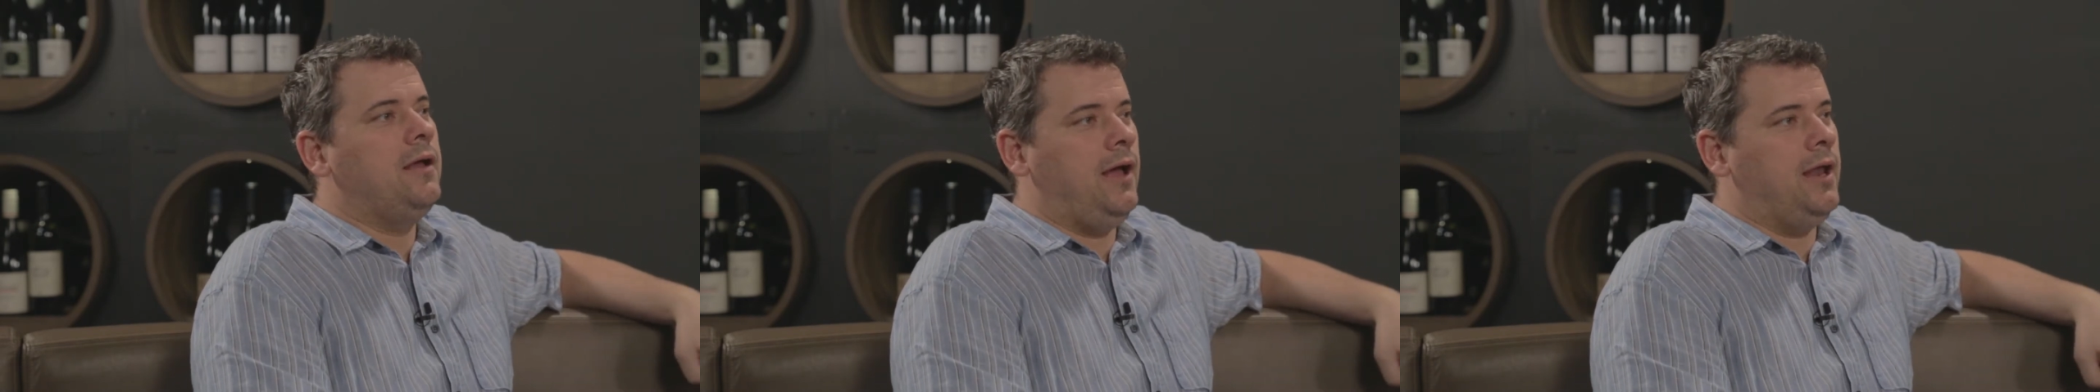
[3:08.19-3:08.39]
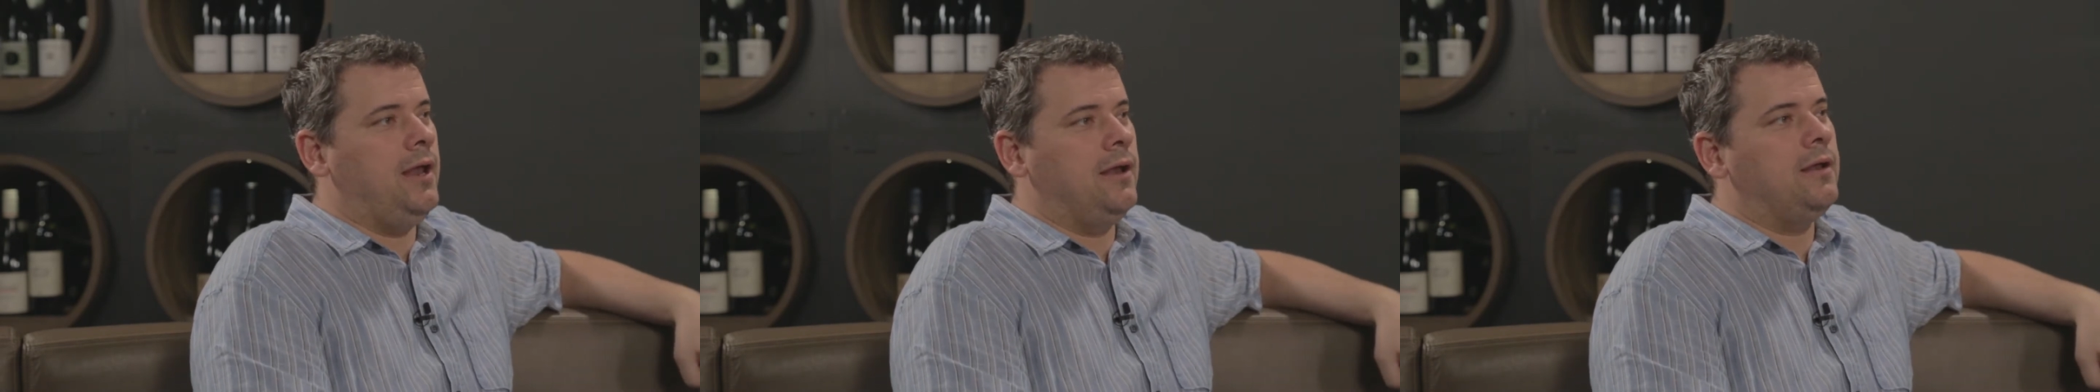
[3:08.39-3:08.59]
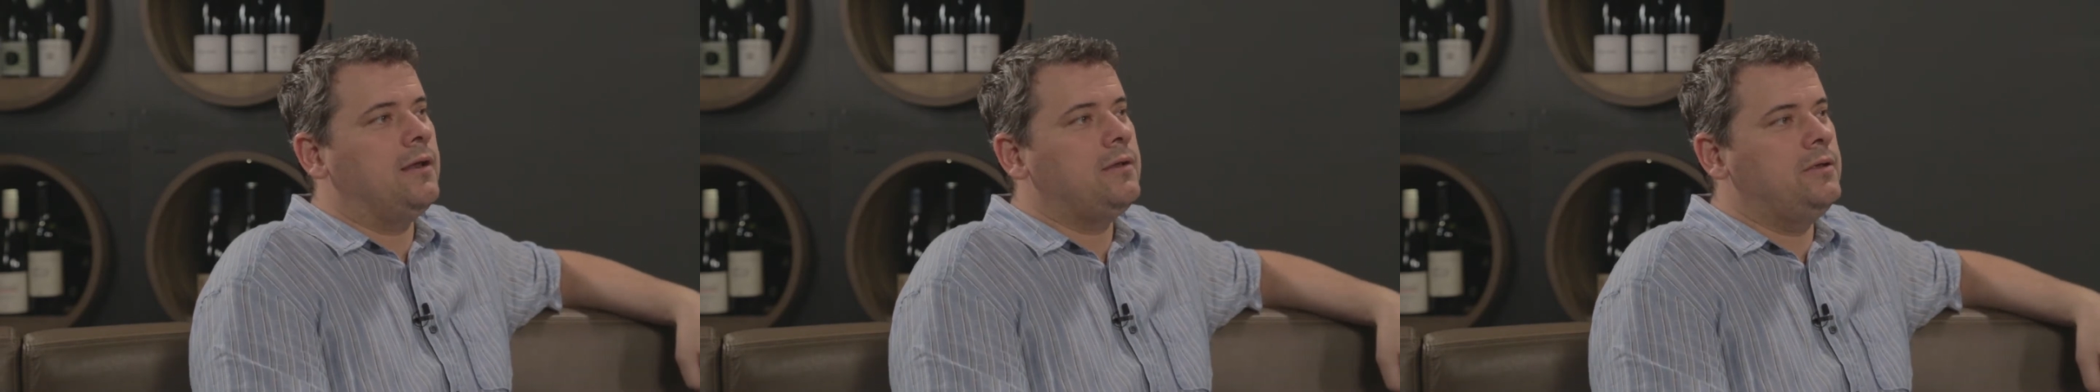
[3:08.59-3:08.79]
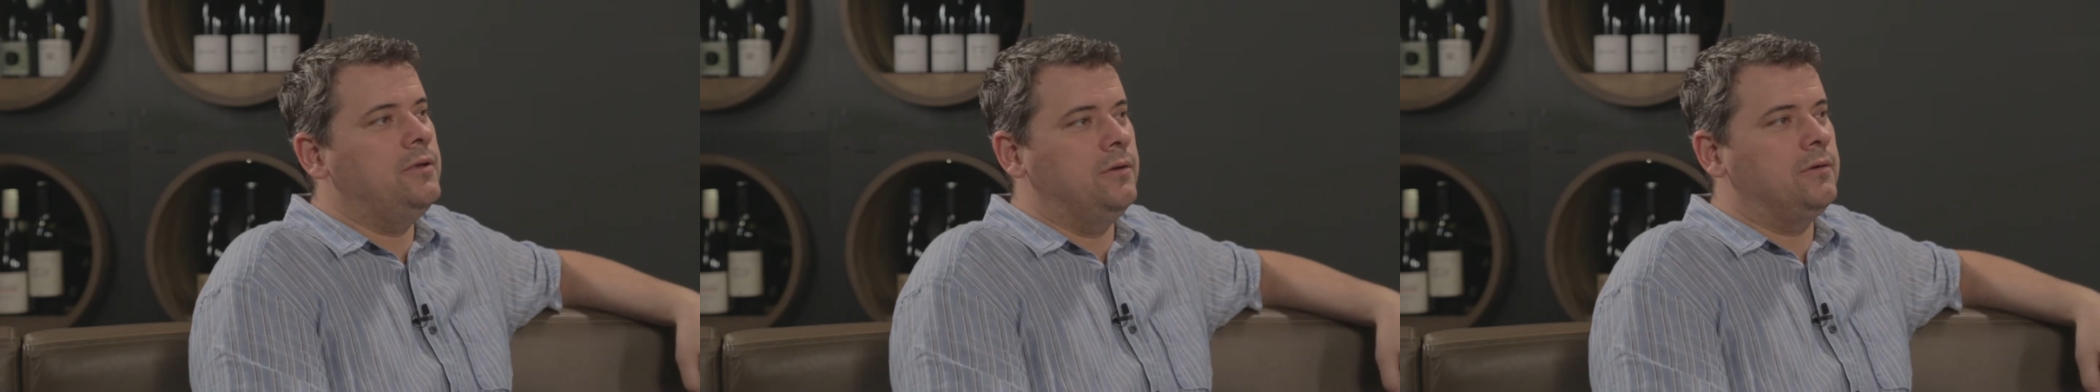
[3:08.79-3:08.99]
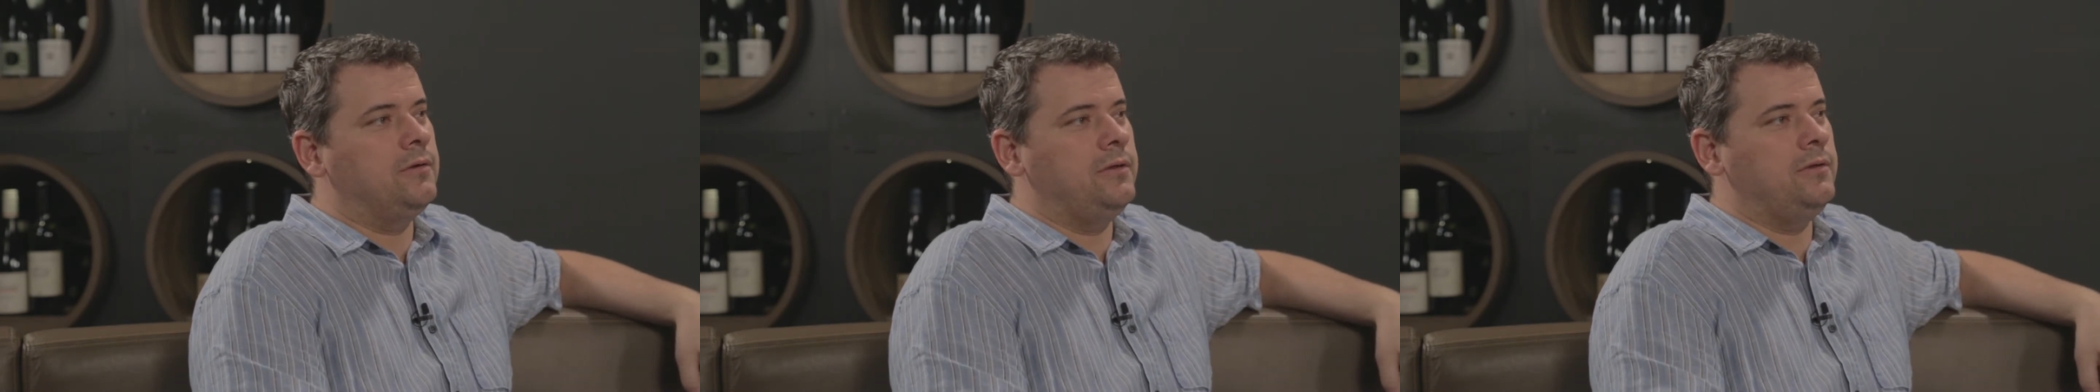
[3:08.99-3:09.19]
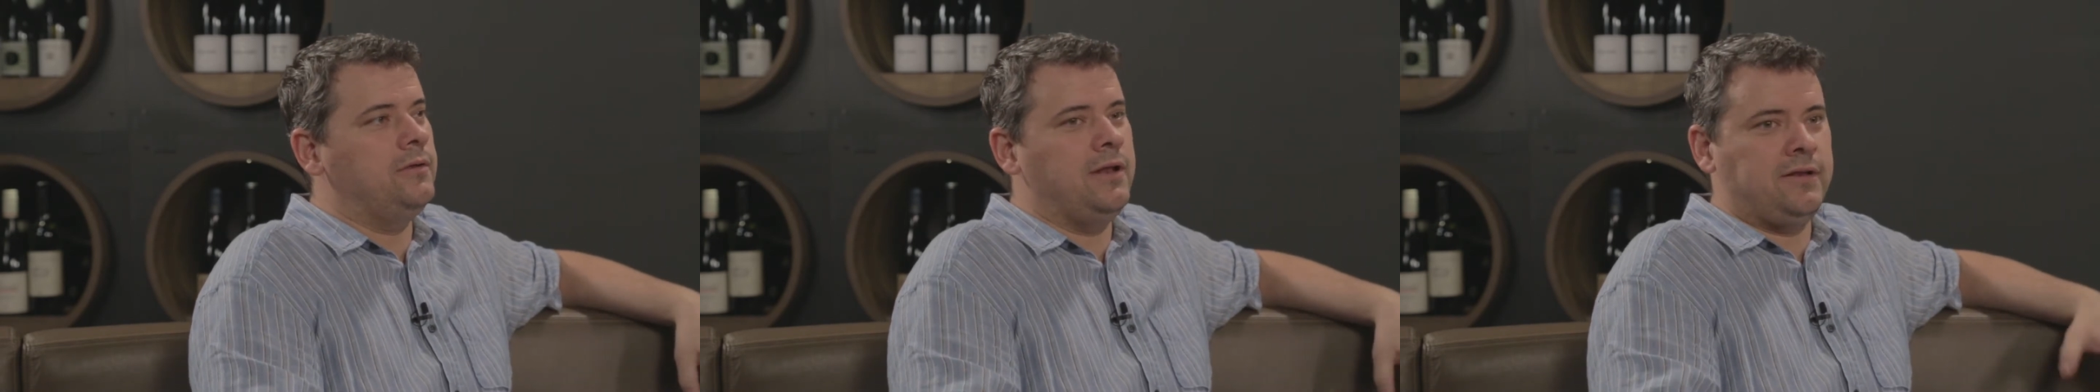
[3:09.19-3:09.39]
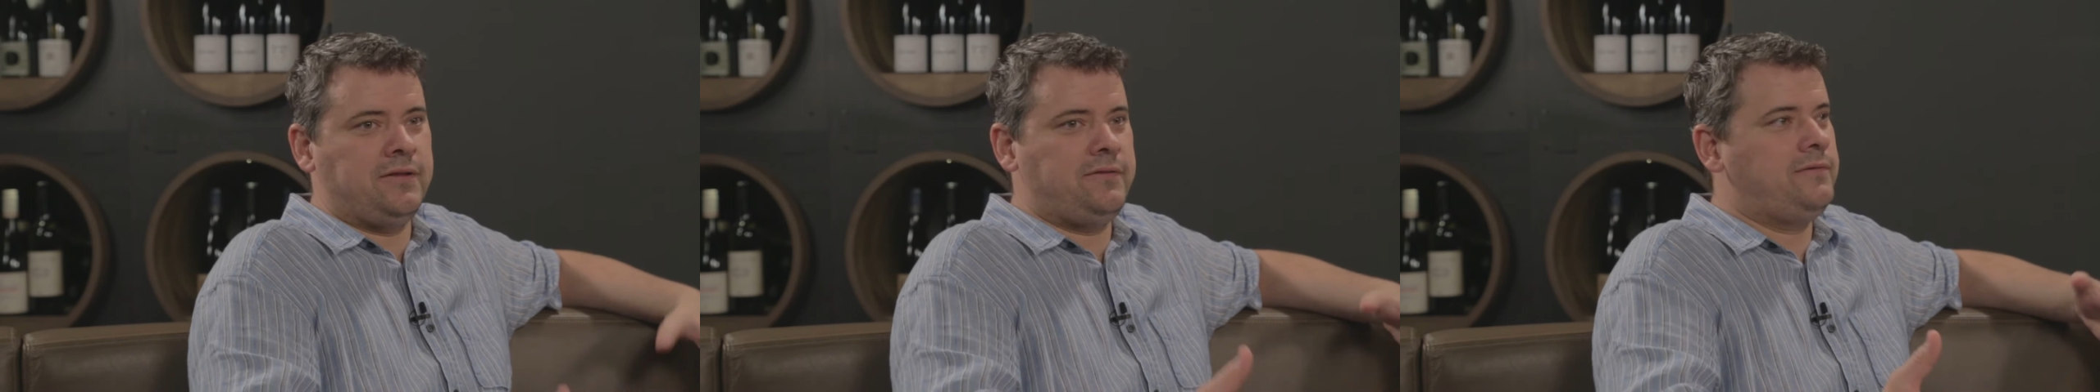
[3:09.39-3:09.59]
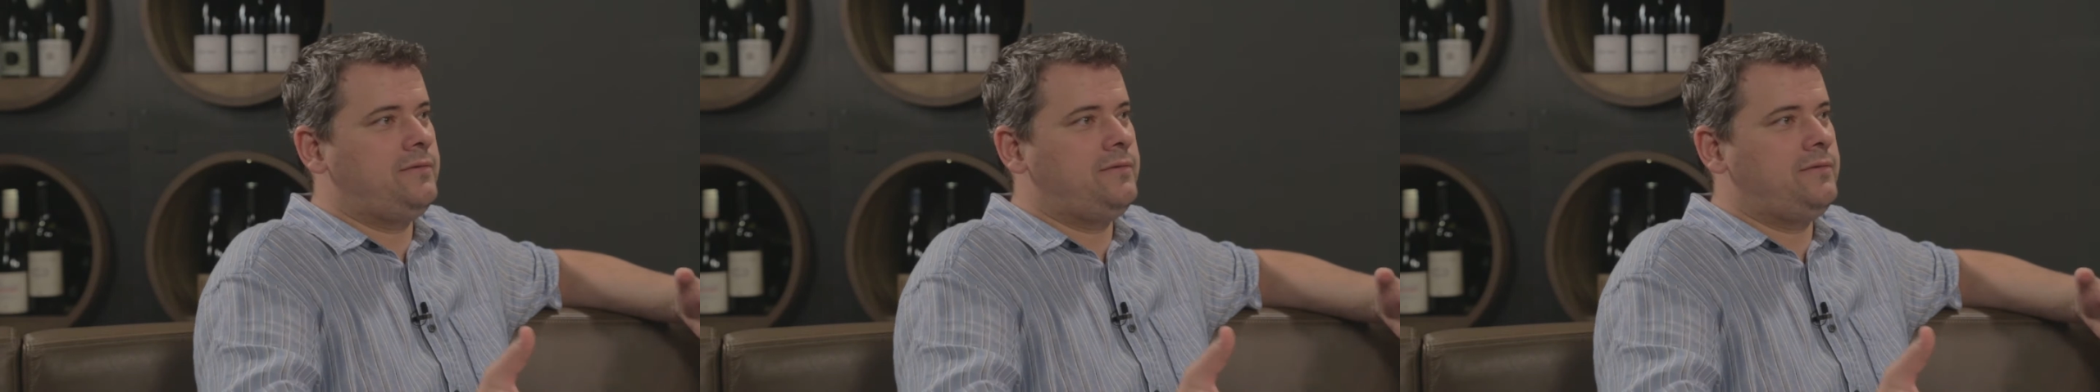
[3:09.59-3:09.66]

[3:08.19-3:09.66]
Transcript: and and